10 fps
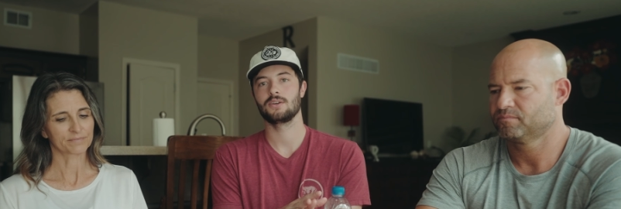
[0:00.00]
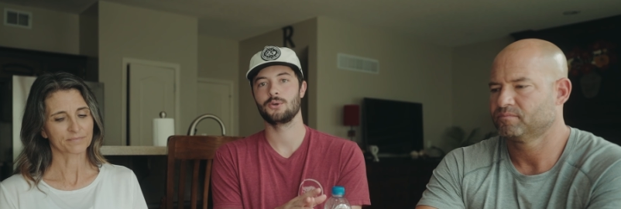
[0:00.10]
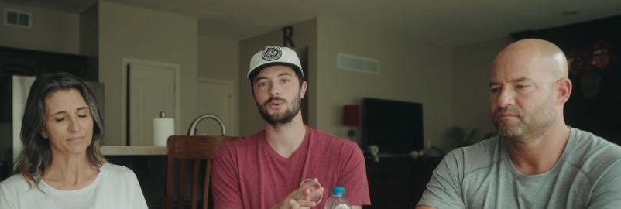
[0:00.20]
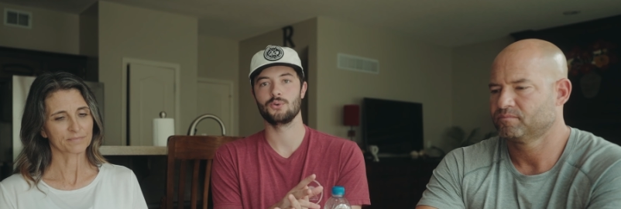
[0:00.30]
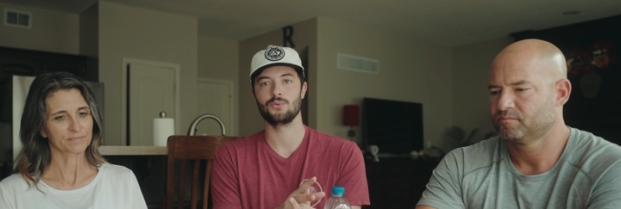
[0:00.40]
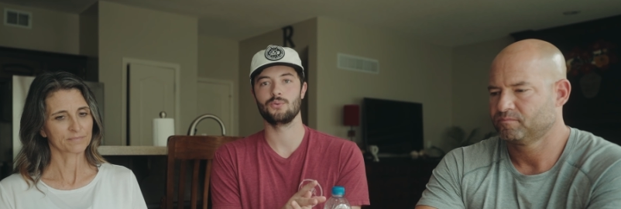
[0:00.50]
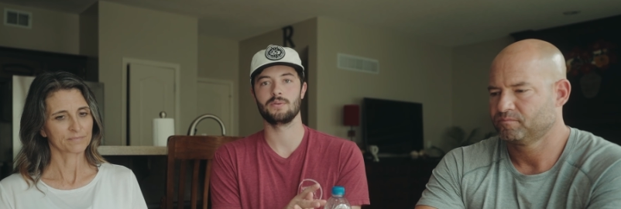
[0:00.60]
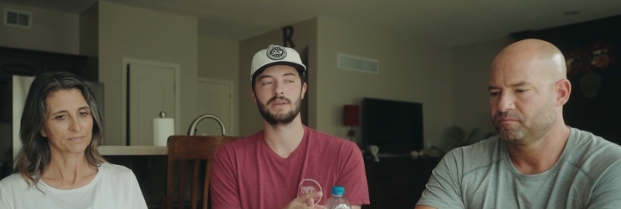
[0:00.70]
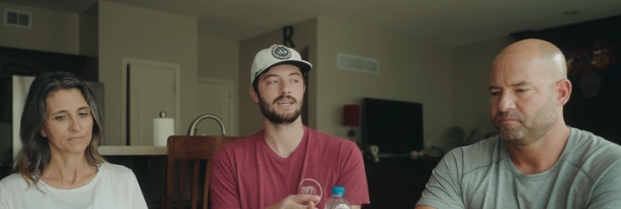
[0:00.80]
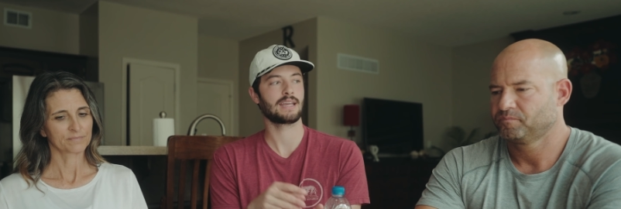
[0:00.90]
Speaker 1: who would
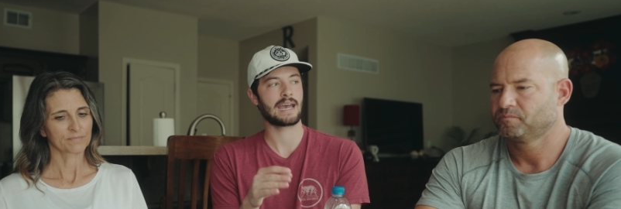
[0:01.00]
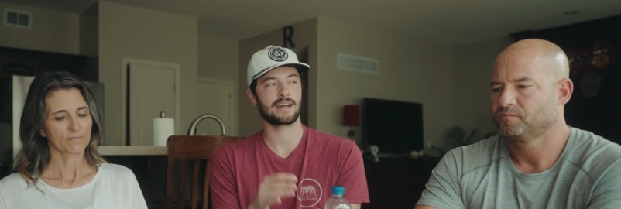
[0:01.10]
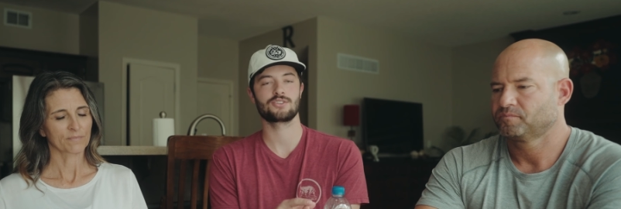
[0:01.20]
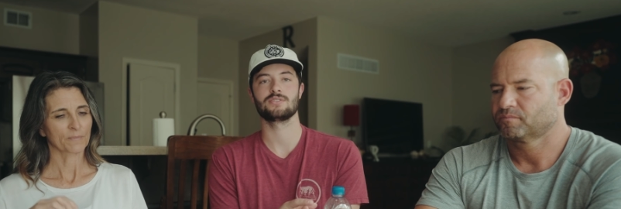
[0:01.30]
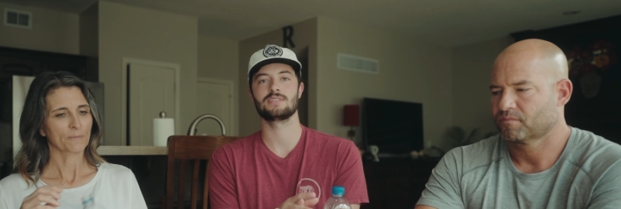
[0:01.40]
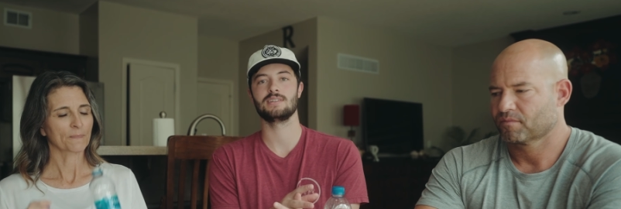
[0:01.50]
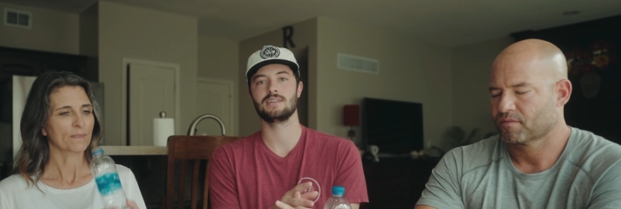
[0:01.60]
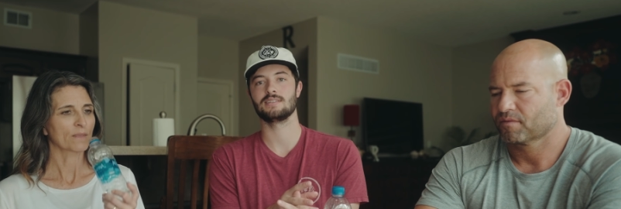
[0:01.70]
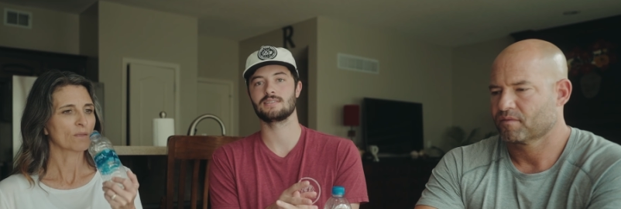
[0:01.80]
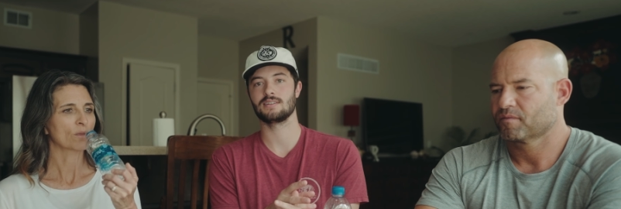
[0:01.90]
make action
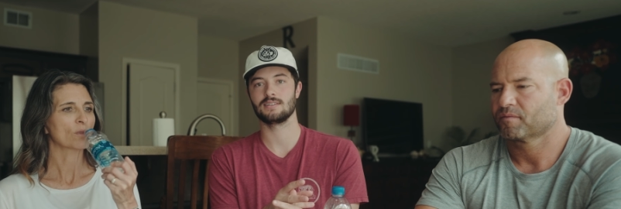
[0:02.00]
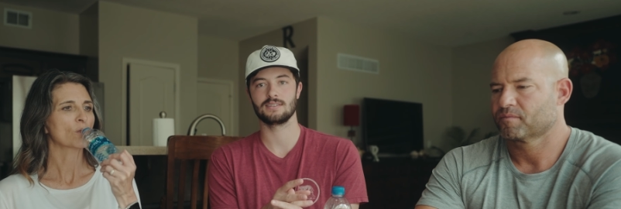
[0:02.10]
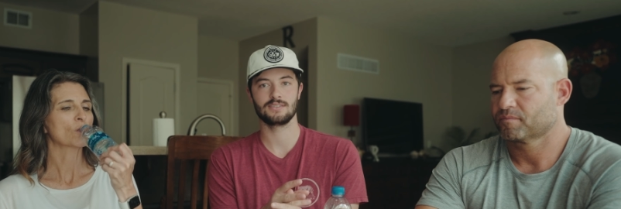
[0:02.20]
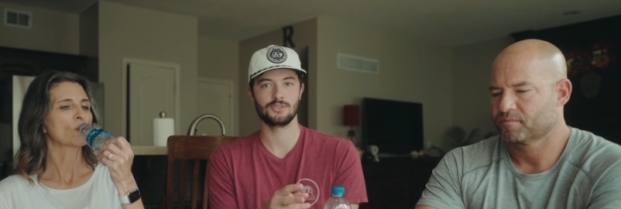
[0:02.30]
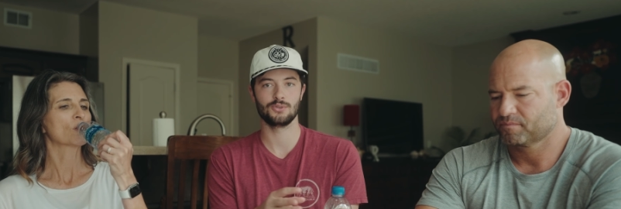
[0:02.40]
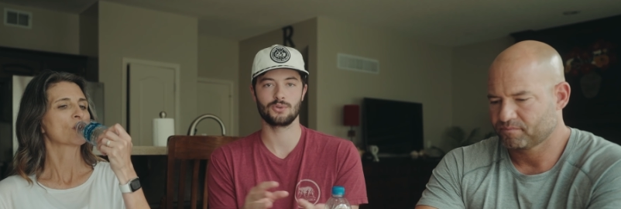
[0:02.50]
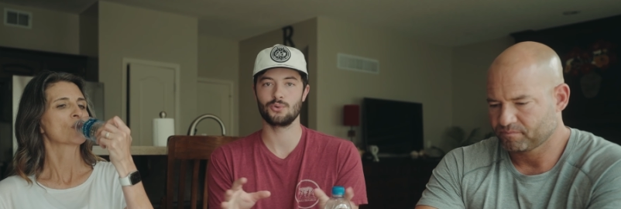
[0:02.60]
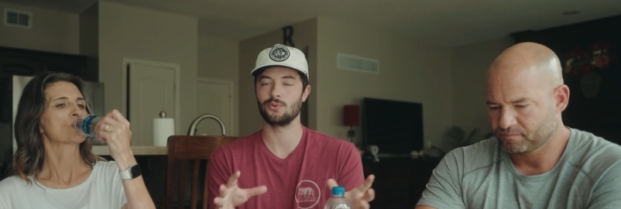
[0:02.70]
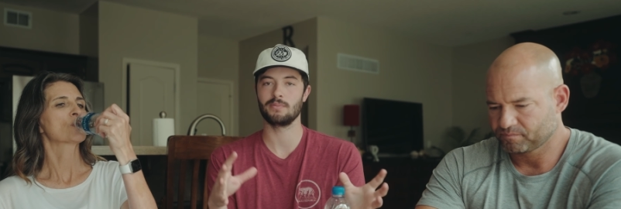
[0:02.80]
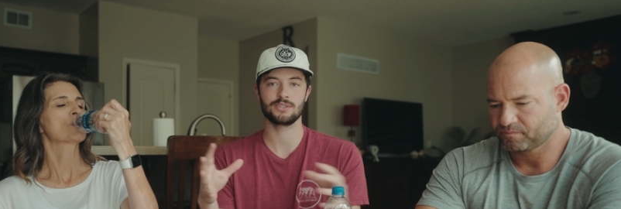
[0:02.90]
scenes and do
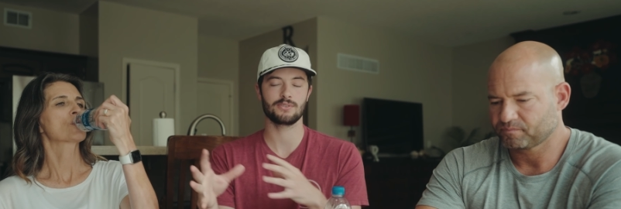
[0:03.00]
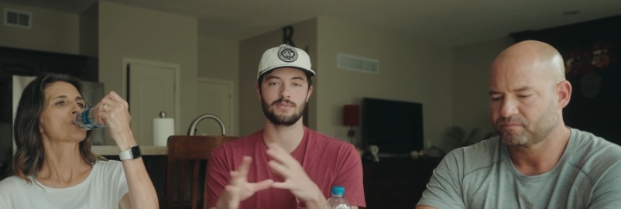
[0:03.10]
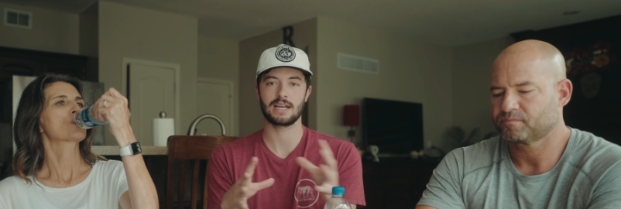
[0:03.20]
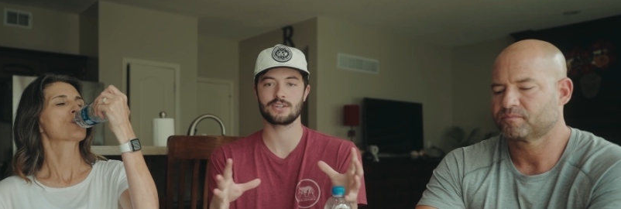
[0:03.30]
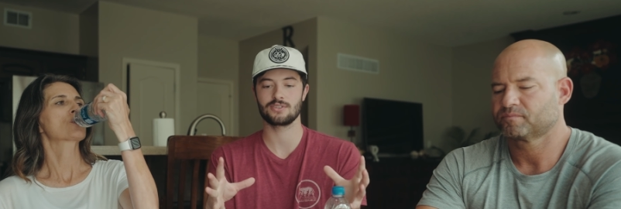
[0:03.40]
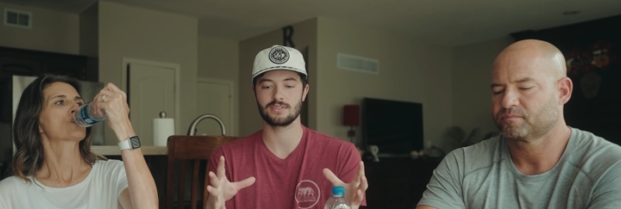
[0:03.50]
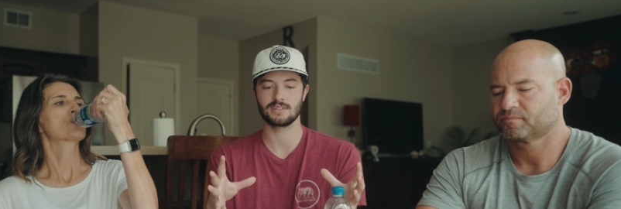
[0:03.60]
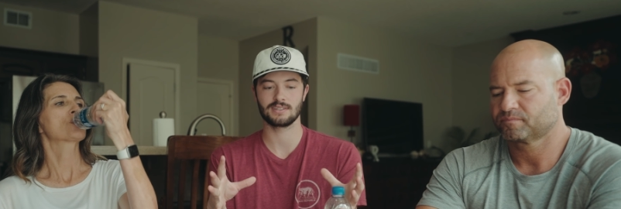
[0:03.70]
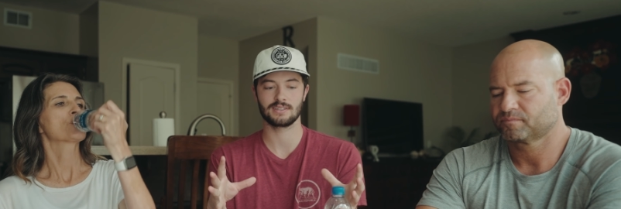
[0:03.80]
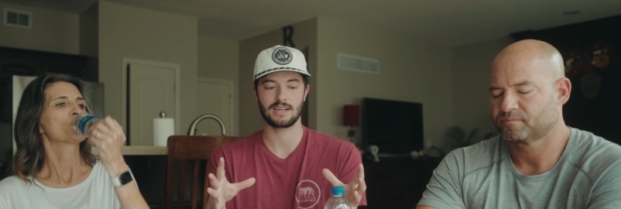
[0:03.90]
cool muzzle flashes and